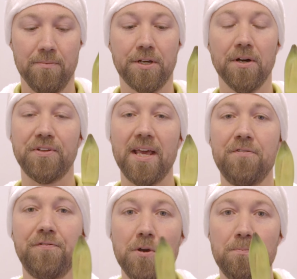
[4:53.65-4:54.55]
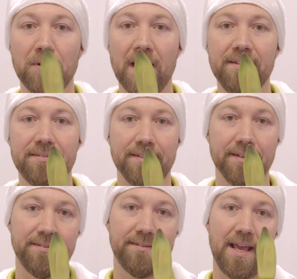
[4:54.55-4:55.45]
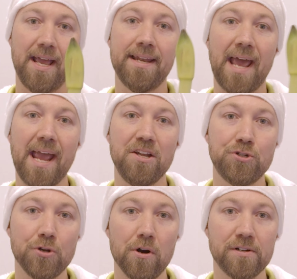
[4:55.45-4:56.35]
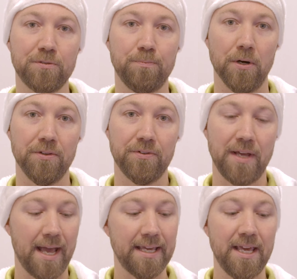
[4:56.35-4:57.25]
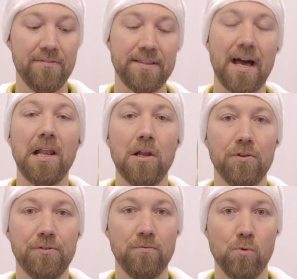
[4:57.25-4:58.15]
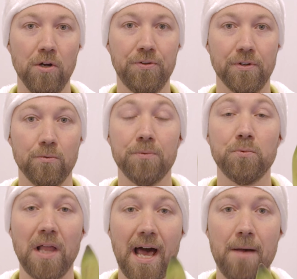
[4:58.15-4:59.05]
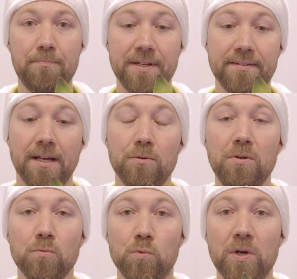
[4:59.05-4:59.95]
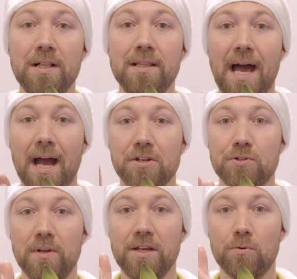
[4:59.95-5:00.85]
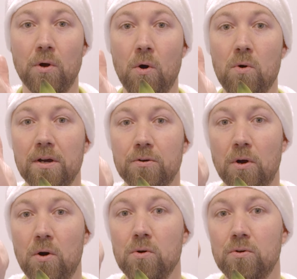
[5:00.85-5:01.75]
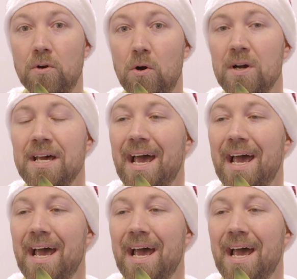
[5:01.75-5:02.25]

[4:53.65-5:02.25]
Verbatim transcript: Because if you place this in a dark spot and give it a lot of water, what will happen is that it will actually grow, grow, grow,